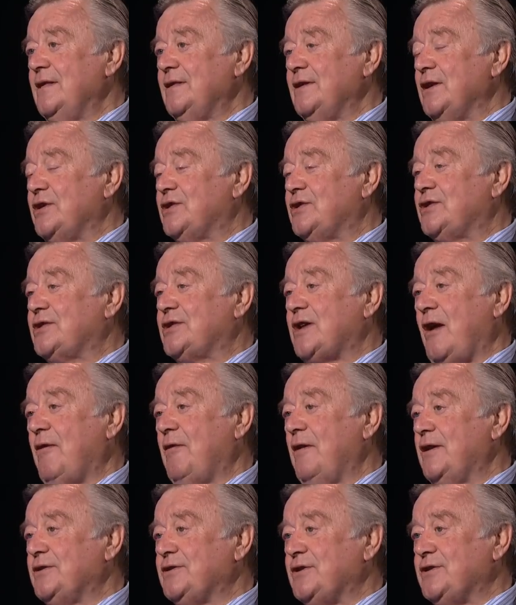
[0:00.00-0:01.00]
these
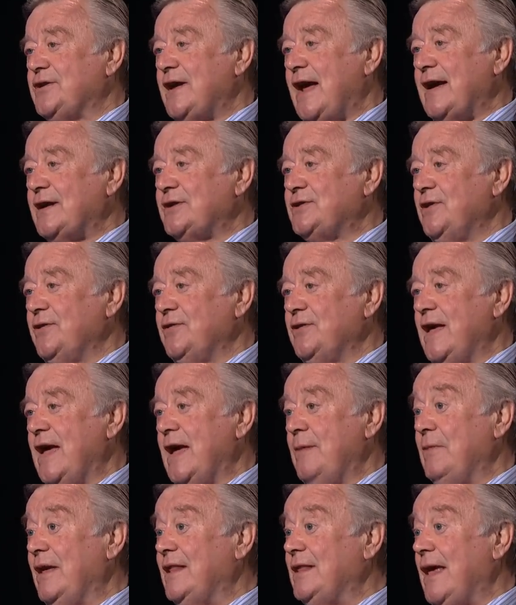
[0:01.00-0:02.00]
scurrilous attacks on
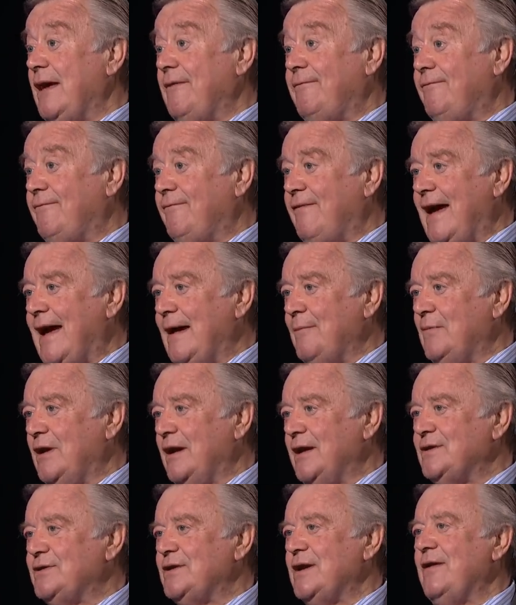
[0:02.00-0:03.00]
them and their
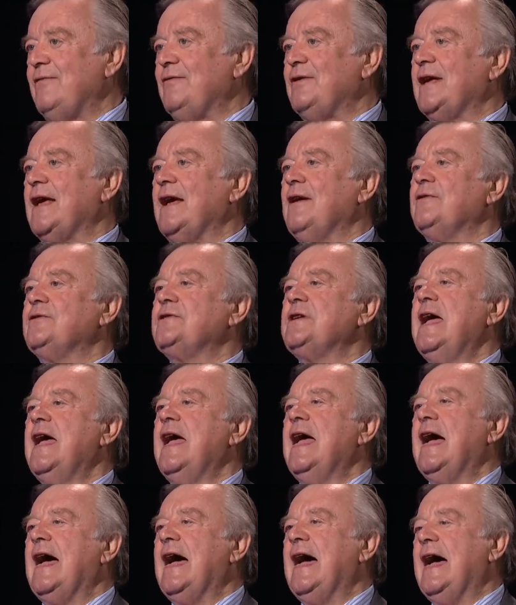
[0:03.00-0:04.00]
families and everything else,
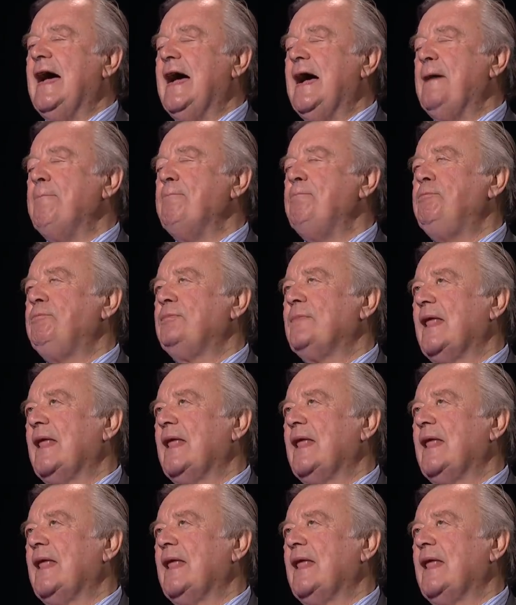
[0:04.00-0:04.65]
um,